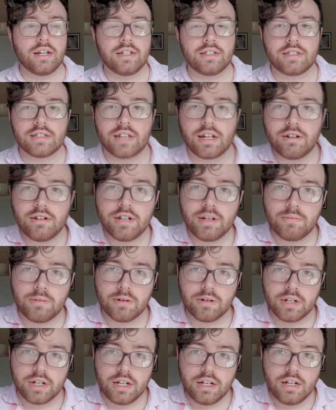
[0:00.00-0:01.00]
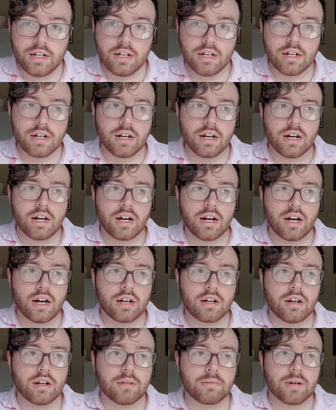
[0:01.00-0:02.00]
It's Saturday morning. I
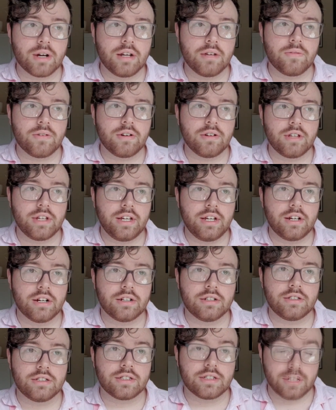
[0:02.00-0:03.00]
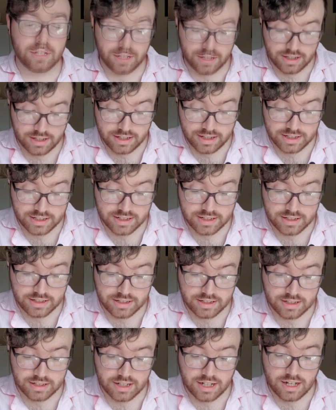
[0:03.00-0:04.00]
got up kind of early because this
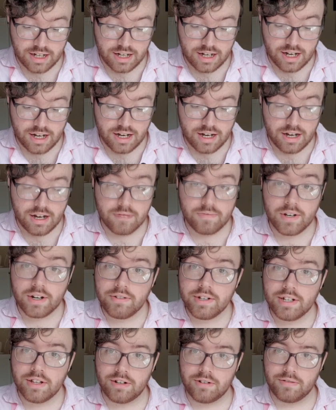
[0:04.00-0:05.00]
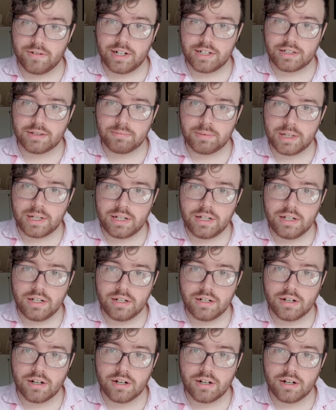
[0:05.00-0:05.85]
is a very long recipe,